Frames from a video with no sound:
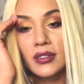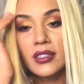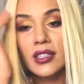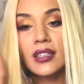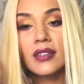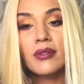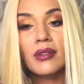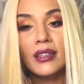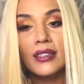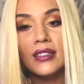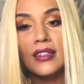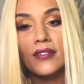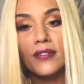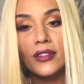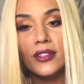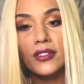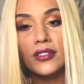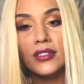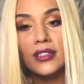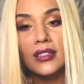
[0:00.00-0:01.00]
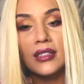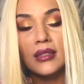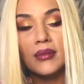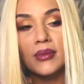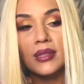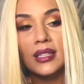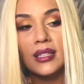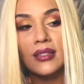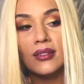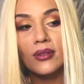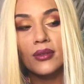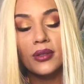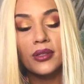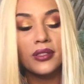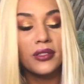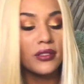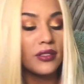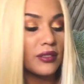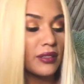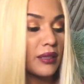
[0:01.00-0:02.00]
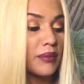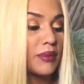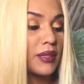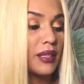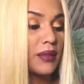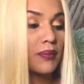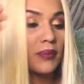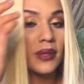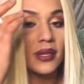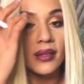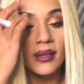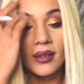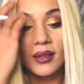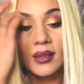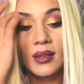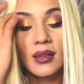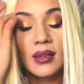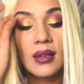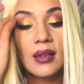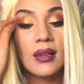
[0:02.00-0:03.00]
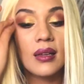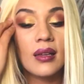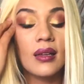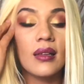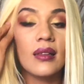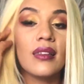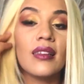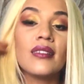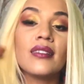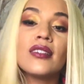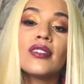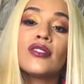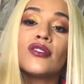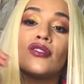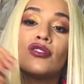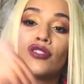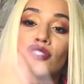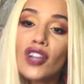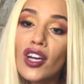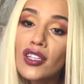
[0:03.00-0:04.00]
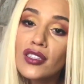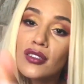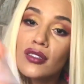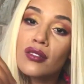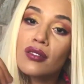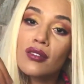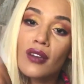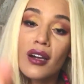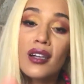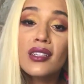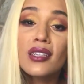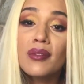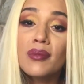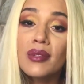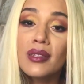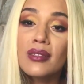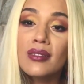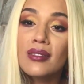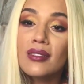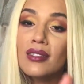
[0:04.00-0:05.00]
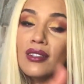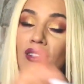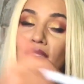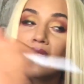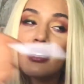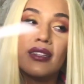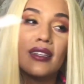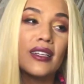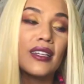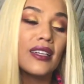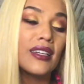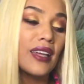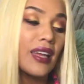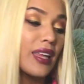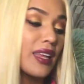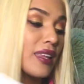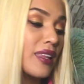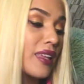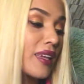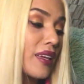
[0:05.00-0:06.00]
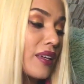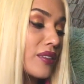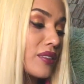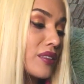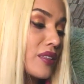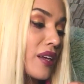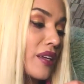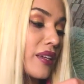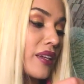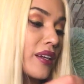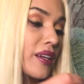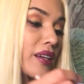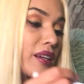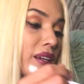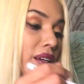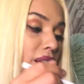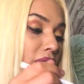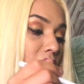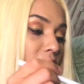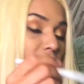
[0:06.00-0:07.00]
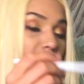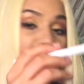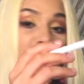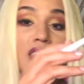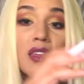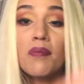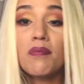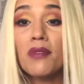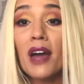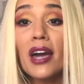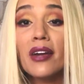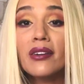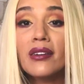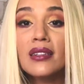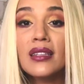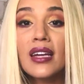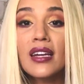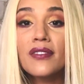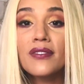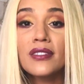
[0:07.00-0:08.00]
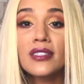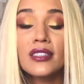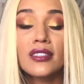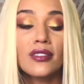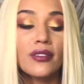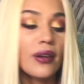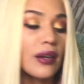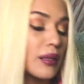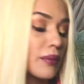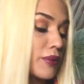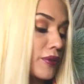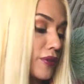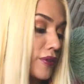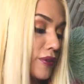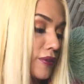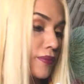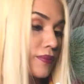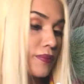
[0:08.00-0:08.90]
Like when I say virtually unlimited, of course there's limited, but this is just documents. You're not getting anything else on here. The battery life is incredible.